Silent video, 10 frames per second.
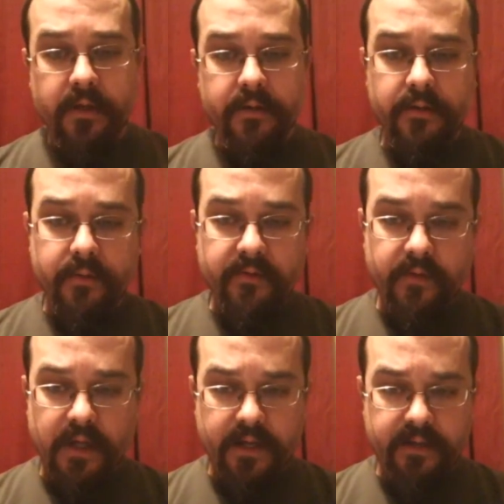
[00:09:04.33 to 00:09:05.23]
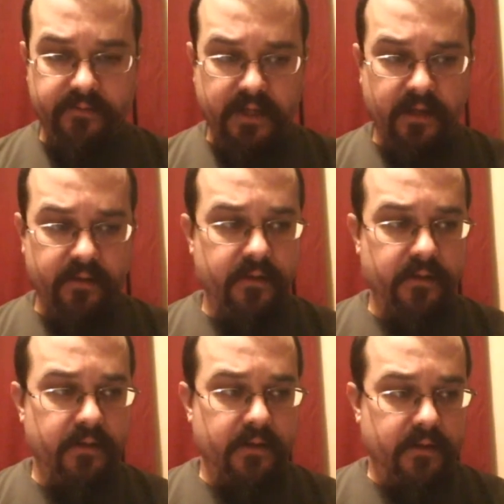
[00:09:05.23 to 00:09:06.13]
who is the god of death
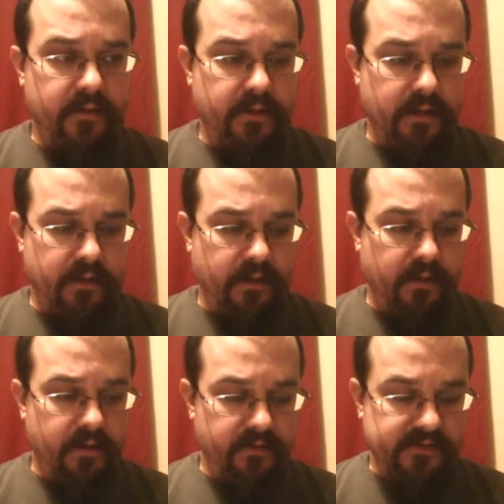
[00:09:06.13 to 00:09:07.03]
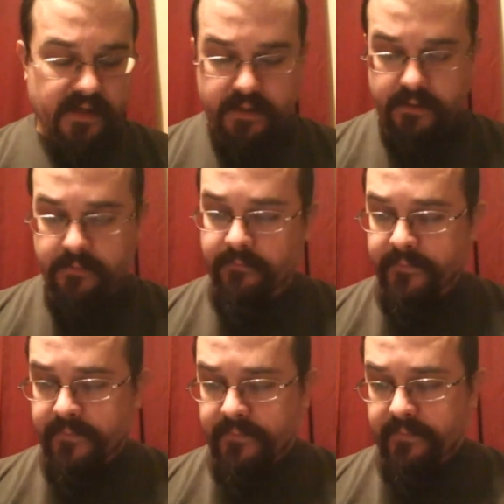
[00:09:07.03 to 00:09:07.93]
in this setting.
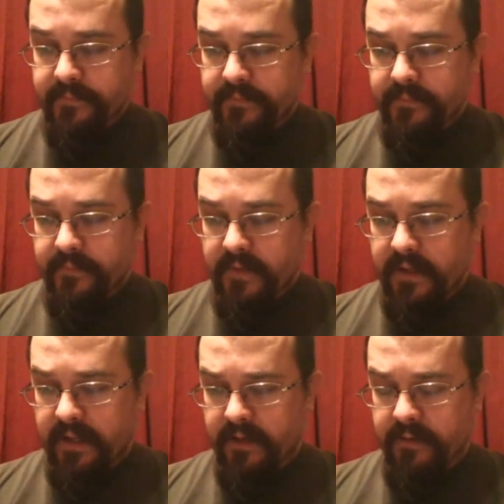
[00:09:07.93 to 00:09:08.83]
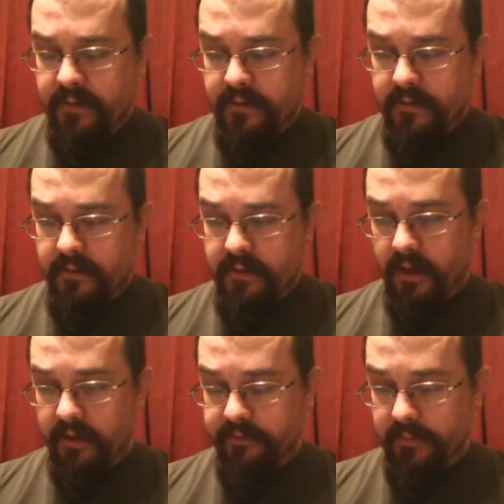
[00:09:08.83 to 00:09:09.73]
And it
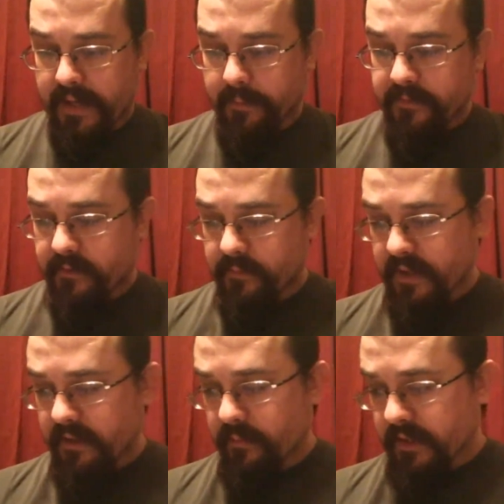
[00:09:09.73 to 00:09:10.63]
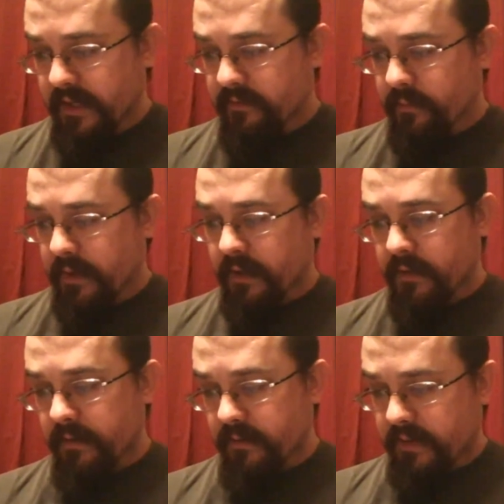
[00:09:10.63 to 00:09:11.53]
also happens to be the place
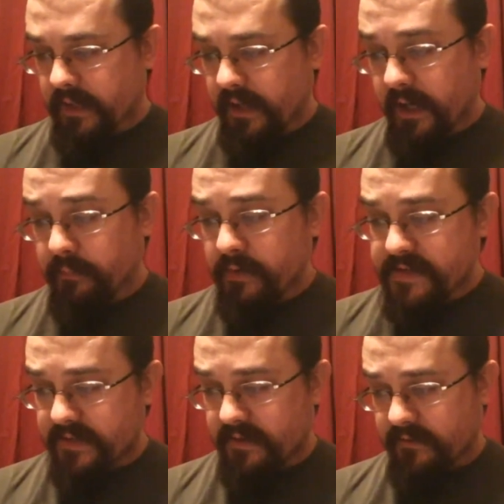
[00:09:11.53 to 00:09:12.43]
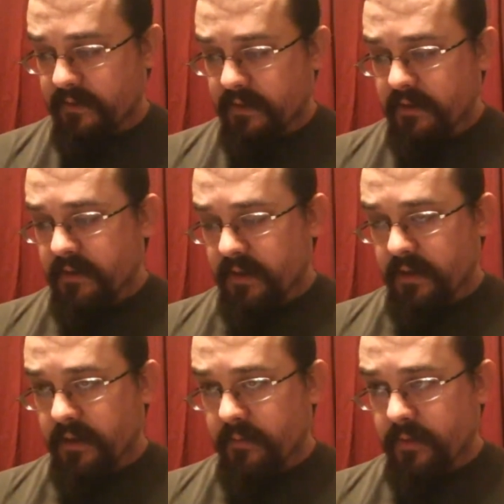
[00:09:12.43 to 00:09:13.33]
where the high priestess,
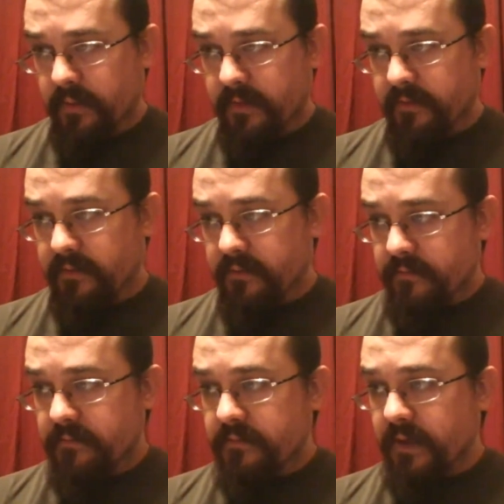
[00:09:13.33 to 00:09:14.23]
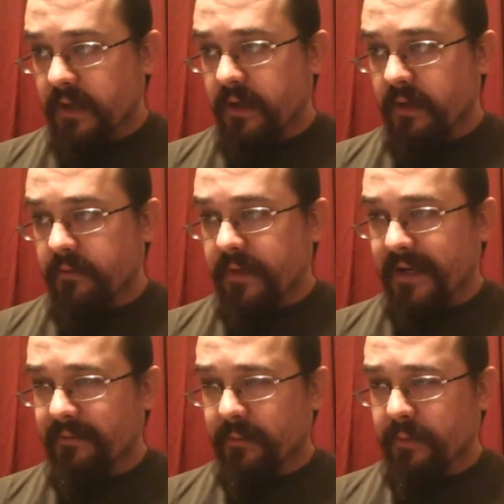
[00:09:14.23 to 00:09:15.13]
who is
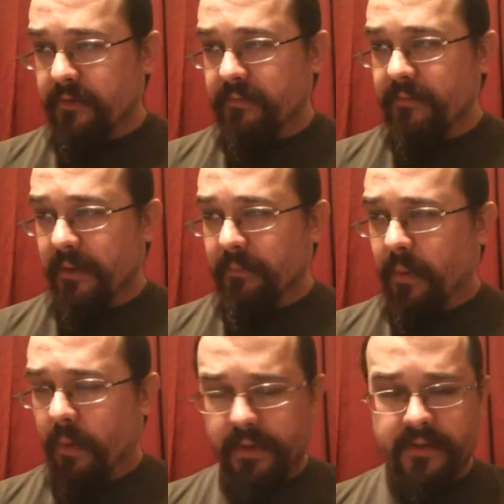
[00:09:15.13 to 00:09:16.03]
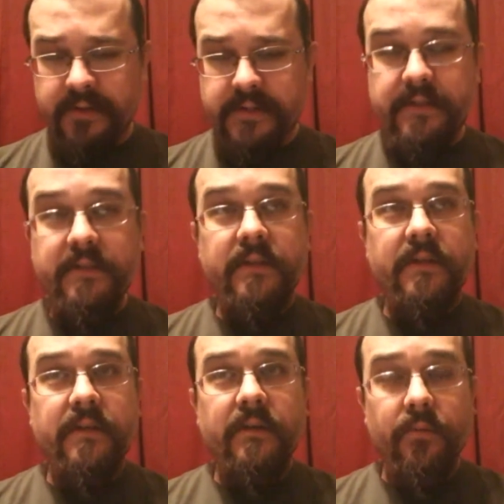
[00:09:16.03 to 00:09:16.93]
kind of the most important
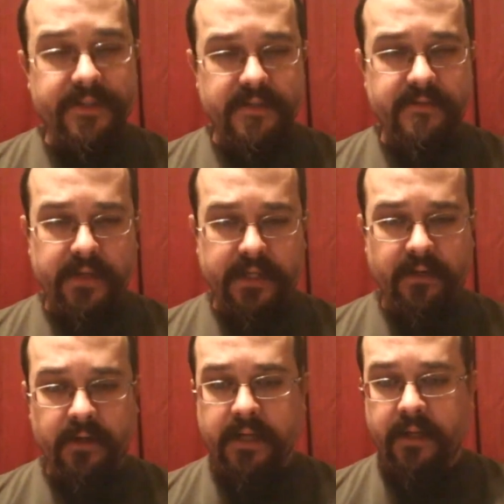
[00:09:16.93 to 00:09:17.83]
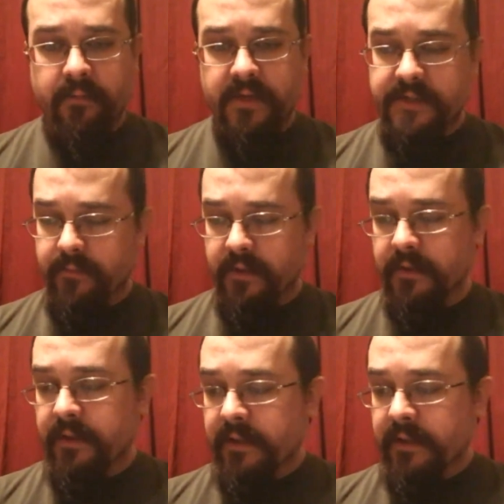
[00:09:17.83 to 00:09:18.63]
religious figure in Meshiba,